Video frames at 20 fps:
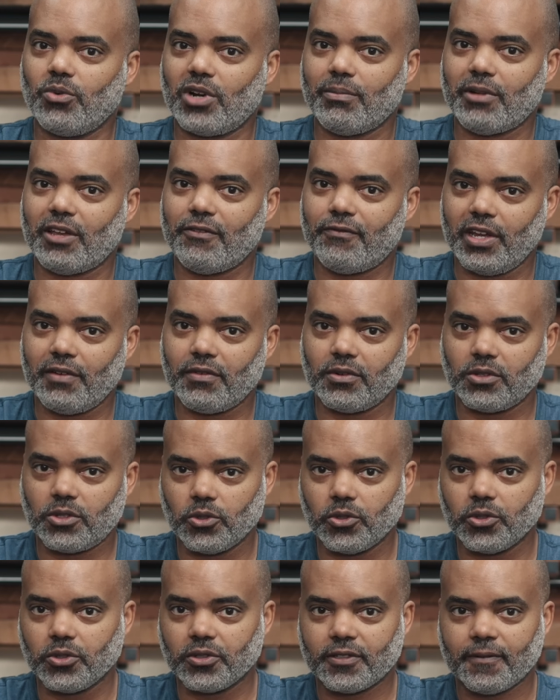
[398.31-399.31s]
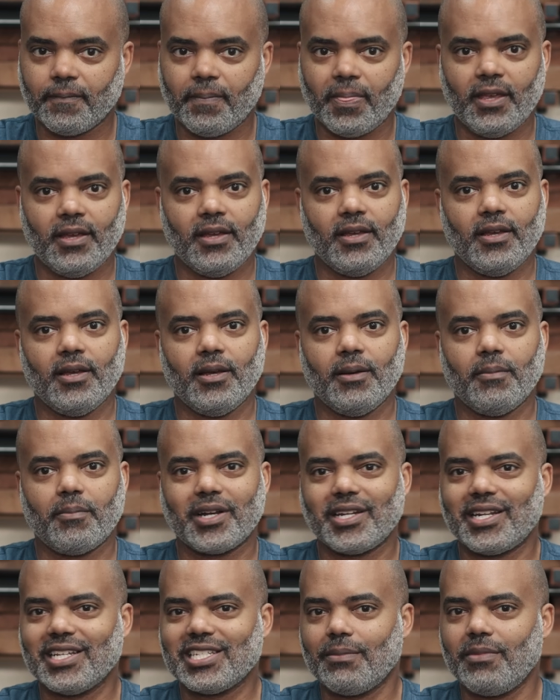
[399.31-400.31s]
one of my favorite tools,
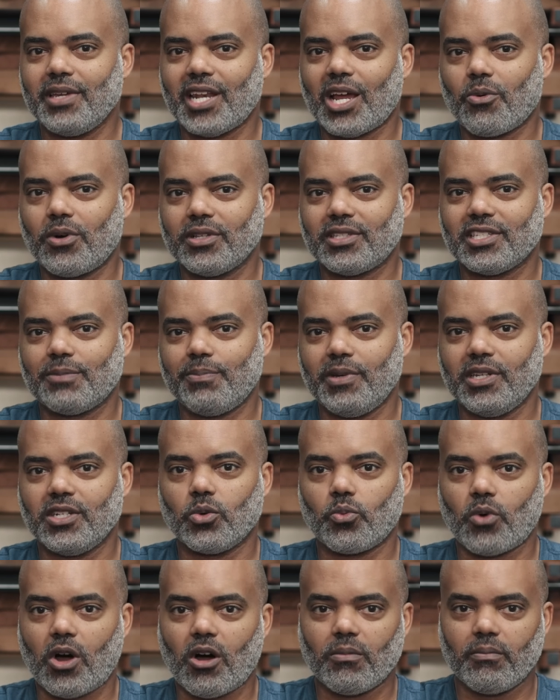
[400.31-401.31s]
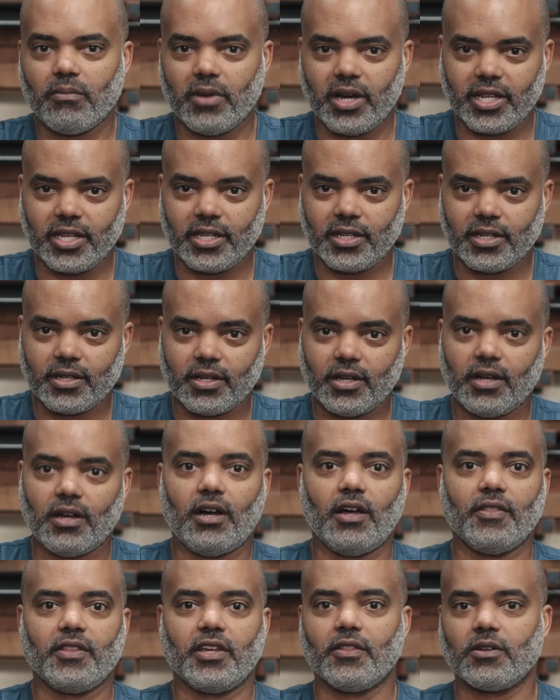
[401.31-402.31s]
but it doesn't mean I want to spend DeWalt money
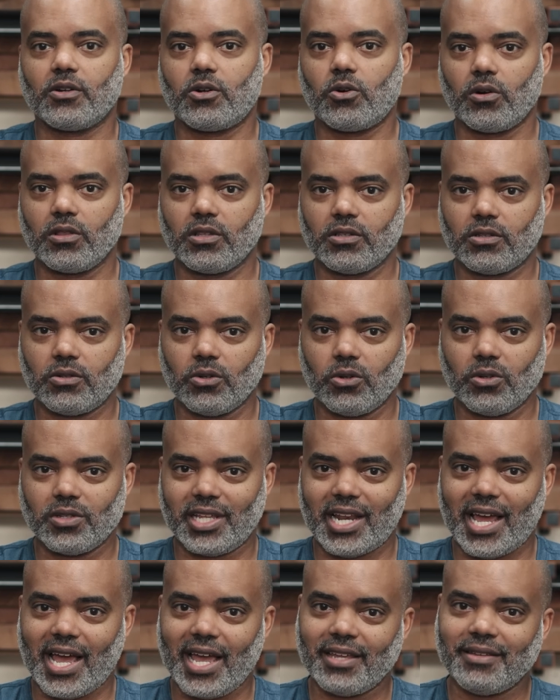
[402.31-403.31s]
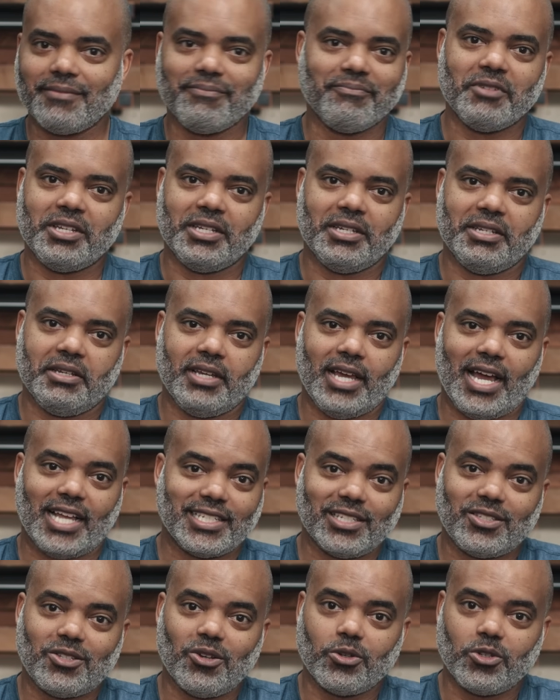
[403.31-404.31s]
on the other cordless tools that I
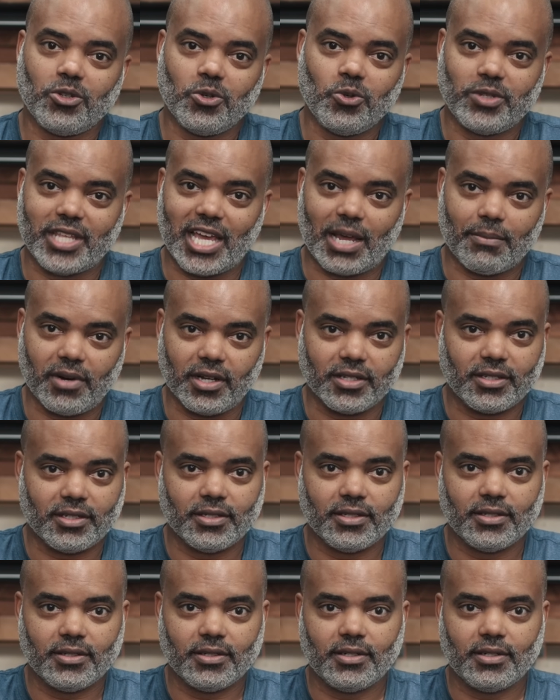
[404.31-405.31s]
just don't use that much.